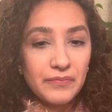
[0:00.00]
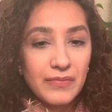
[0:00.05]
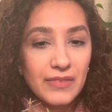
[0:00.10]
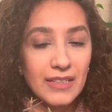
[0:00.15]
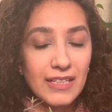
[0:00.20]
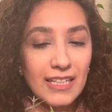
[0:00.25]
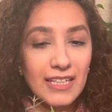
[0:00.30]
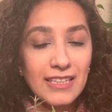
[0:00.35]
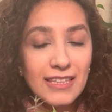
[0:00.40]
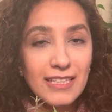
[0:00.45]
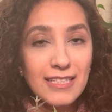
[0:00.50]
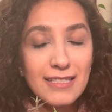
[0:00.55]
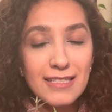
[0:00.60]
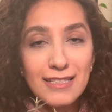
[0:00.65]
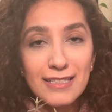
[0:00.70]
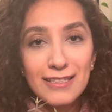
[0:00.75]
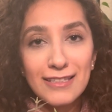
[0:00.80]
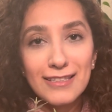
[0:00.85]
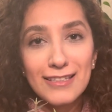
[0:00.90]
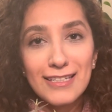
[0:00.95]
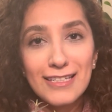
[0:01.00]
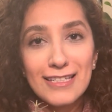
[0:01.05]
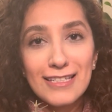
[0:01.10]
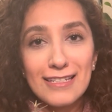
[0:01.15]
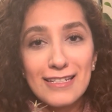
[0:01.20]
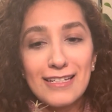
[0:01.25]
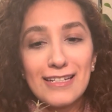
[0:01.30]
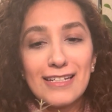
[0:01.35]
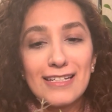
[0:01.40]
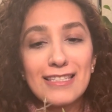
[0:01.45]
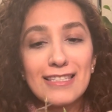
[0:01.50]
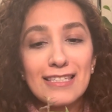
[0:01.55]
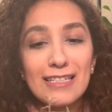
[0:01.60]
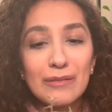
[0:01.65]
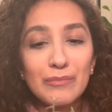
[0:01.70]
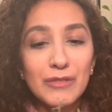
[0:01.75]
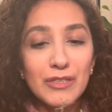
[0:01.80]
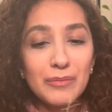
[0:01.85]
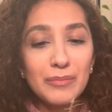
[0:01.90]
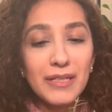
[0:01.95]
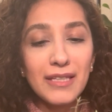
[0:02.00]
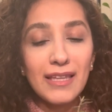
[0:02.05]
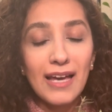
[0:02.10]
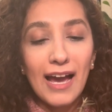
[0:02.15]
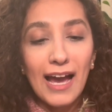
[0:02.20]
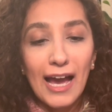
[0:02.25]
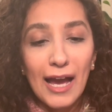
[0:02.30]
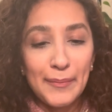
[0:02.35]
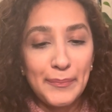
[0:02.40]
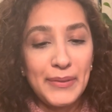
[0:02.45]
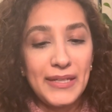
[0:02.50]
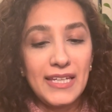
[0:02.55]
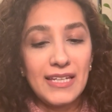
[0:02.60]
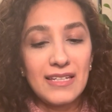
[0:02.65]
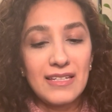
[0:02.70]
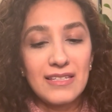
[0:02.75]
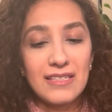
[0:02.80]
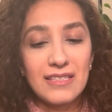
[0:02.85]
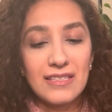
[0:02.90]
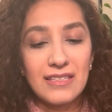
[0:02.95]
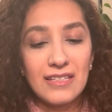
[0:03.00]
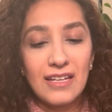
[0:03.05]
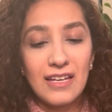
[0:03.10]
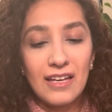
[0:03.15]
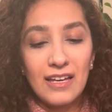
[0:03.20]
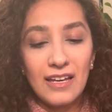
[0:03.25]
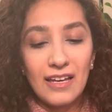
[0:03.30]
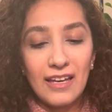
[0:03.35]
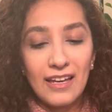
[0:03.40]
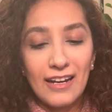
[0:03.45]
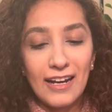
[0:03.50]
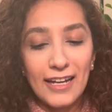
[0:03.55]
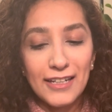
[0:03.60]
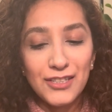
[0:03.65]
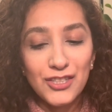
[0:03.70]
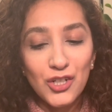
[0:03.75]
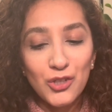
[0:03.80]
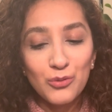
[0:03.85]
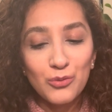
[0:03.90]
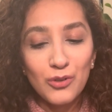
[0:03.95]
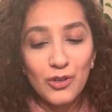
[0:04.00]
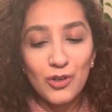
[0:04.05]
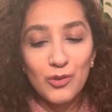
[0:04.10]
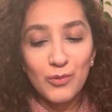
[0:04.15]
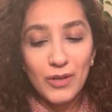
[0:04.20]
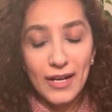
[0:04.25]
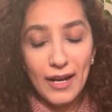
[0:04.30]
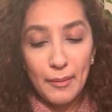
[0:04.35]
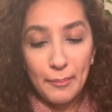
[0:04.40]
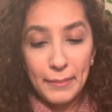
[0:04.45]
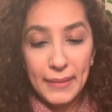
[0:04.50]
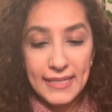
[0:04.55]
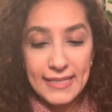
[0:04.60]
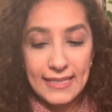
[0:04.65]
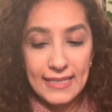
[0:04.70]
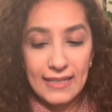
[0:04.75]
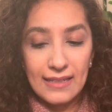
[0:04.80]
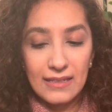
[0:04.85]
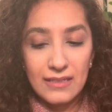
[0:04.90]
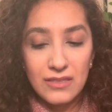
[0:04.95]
it doesn't seem to be the happiest, and I don't know what I'm missing.